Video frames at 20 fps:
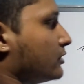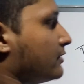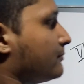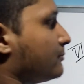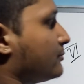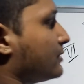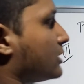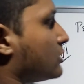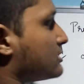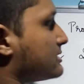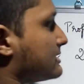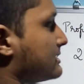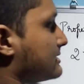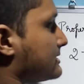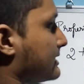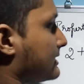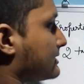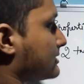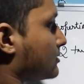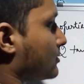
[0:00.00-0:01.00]
So because
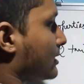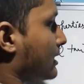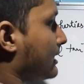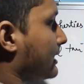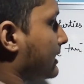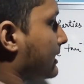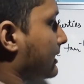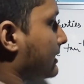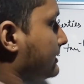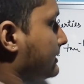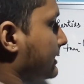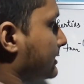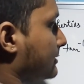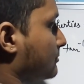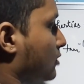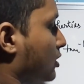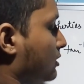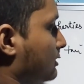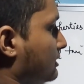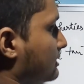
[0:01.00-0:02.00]
it is x square, I can
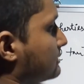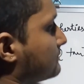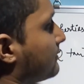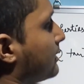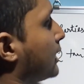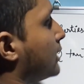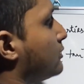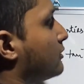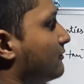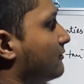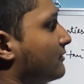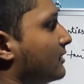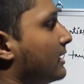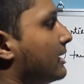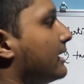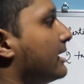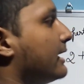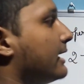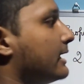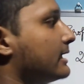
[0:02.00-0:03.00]
take modulus value
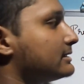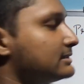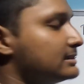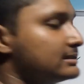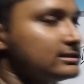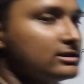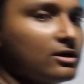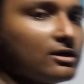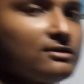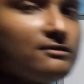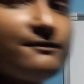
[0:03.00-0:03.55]
of x is